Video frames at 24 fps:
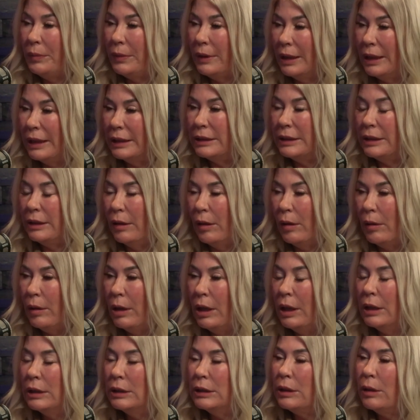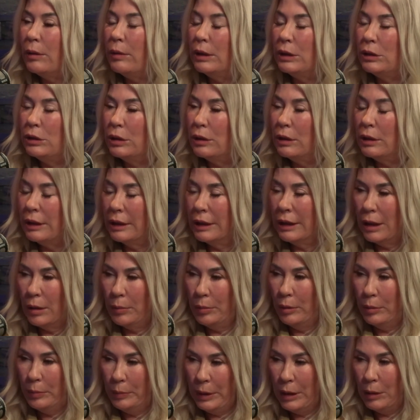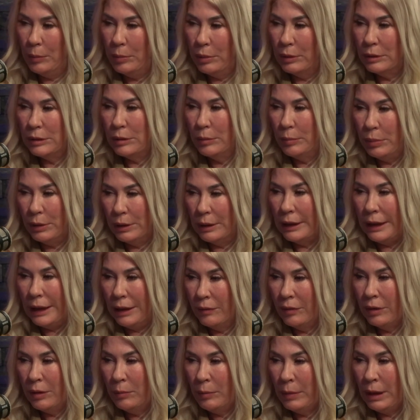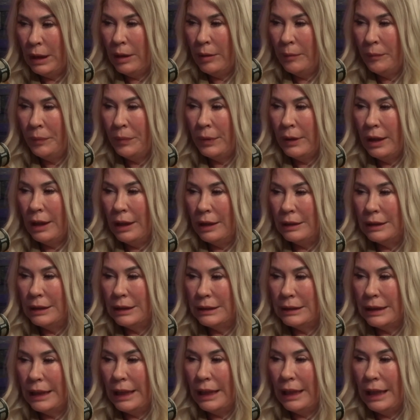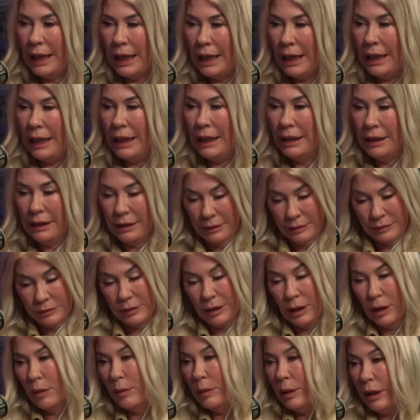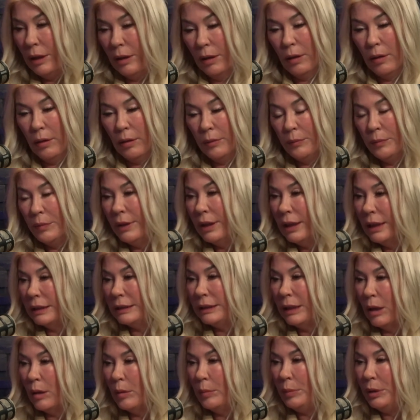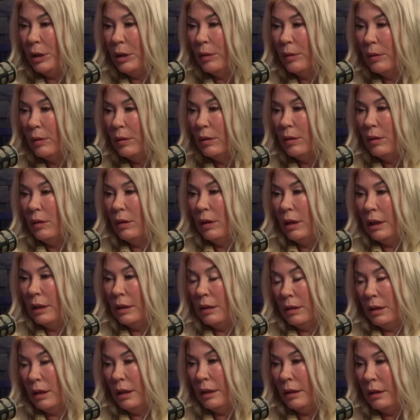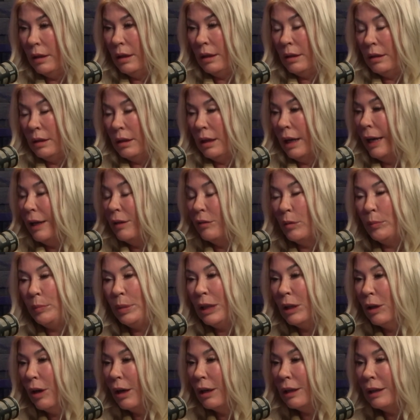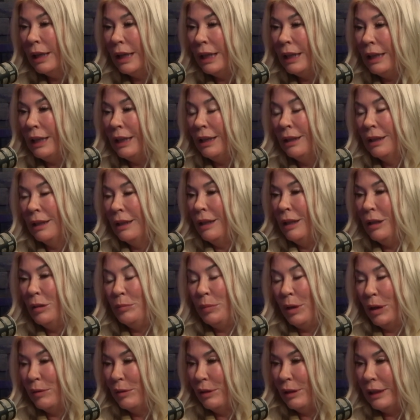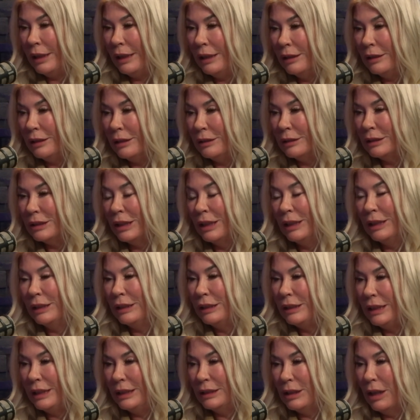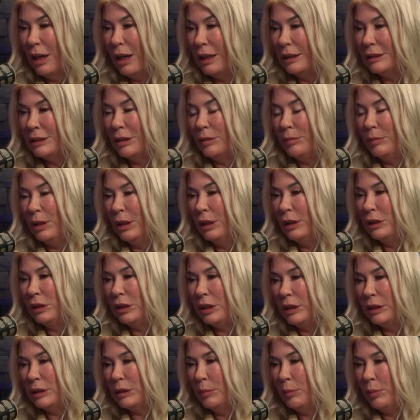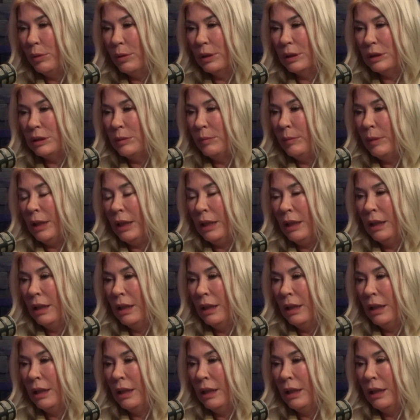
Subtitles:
Let's go. So it took a couple people to believe in me and to say, hey, here we go. Let's help you. And then I have a PR lady in Beverly Hills. She's awesome. She supports me.